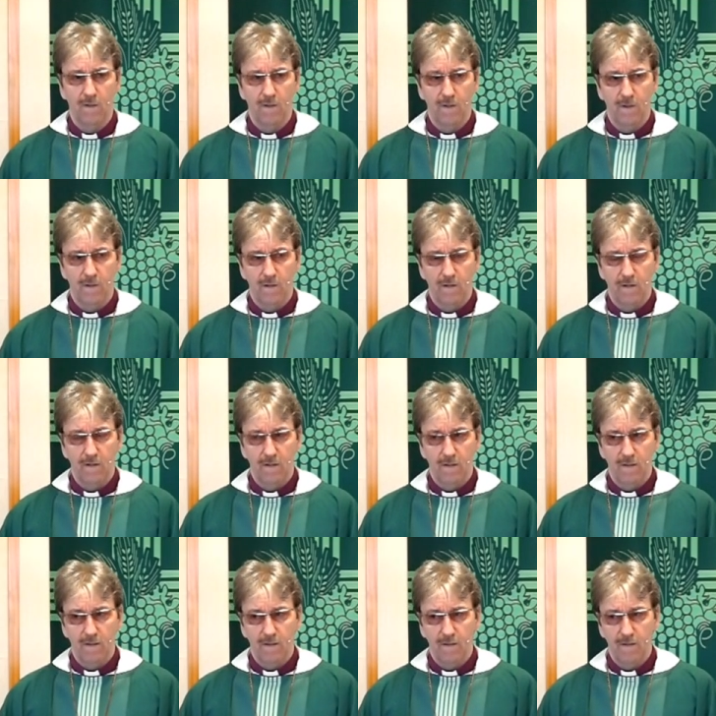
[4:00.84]

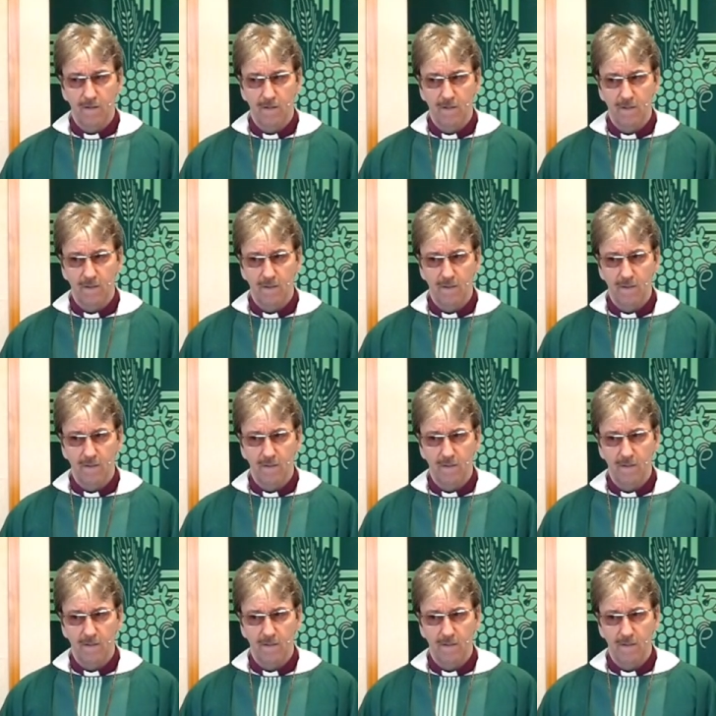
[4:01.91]

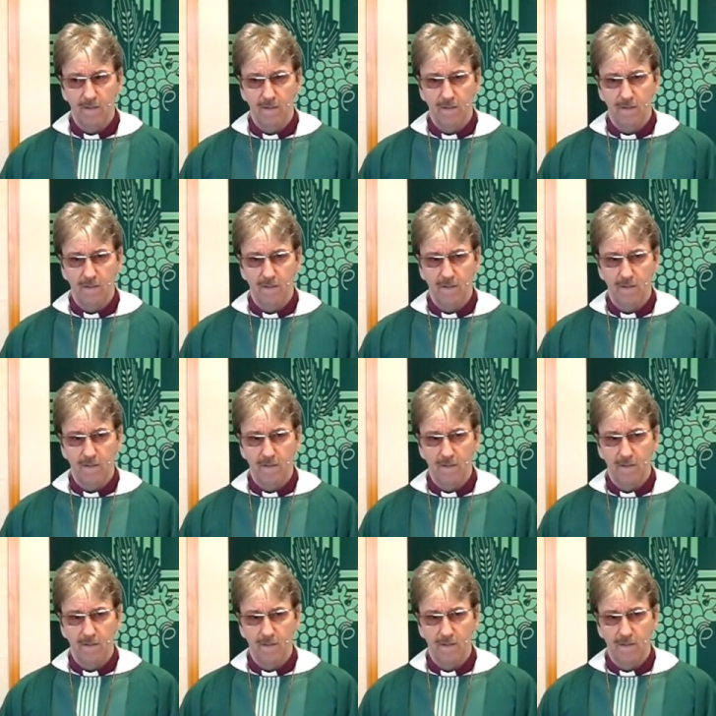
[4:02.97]
(no one is talking)